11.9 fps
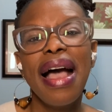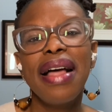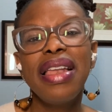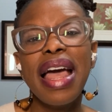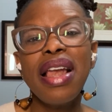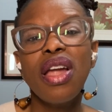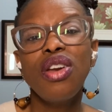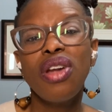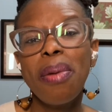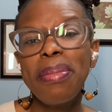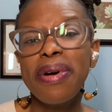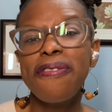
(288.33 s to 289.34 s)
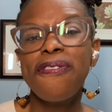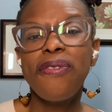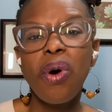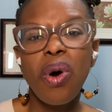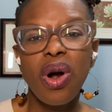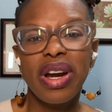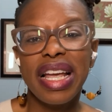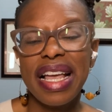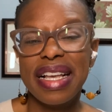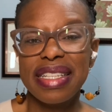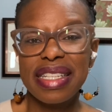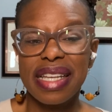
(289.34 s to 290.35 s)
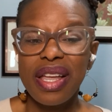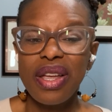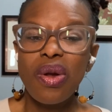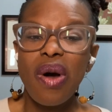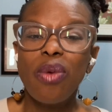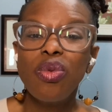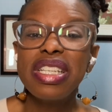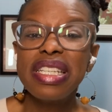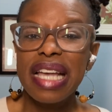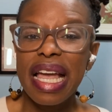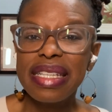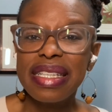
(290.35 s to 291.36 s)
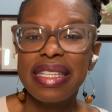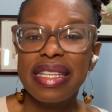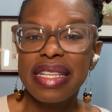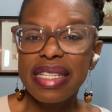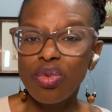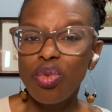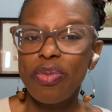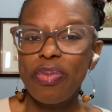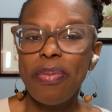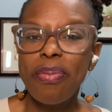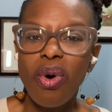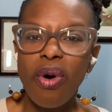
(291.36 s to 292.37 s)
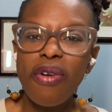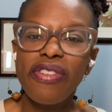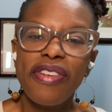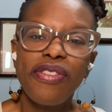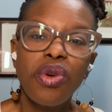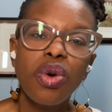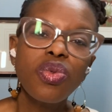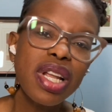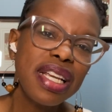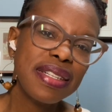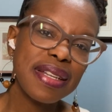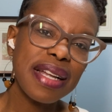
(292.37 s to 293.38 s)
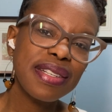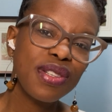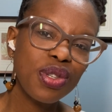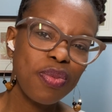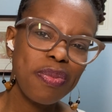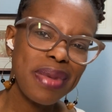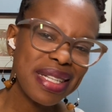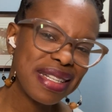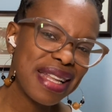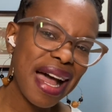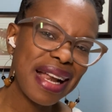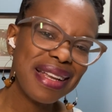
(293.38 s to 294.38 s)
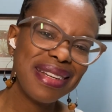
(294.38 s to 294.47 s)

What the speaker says: Then number 4 is, I would say this would be more of if you're really starting to miss that,